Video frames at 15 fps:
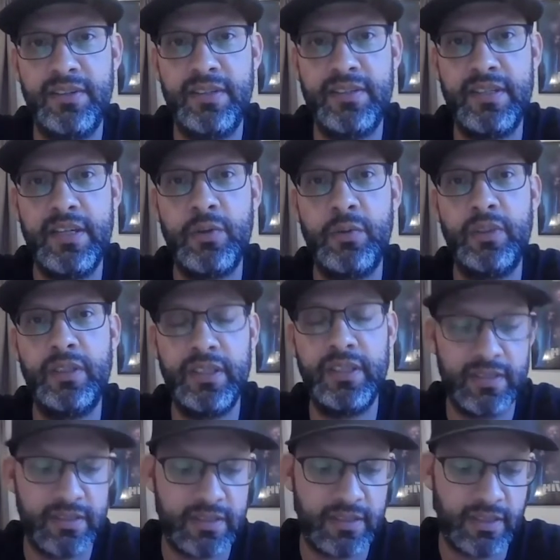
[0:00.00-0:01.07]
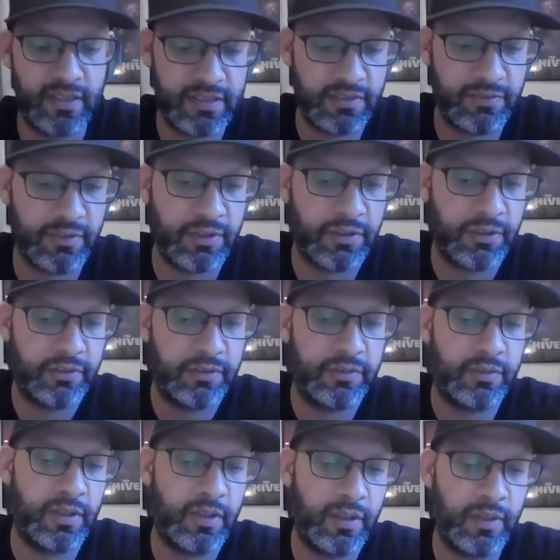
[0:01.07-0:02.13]
equally as difficult
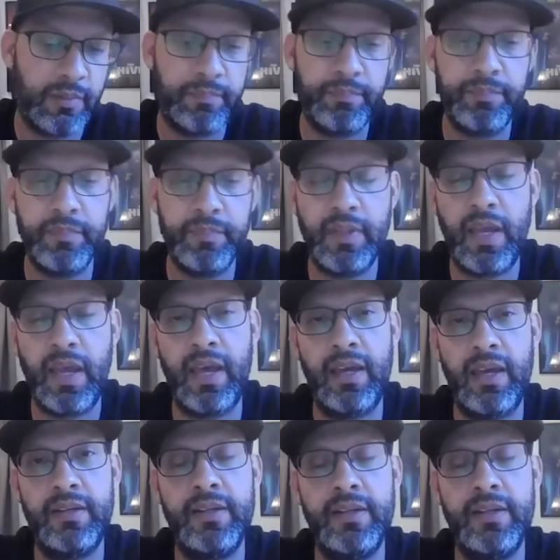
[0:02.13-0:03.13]
and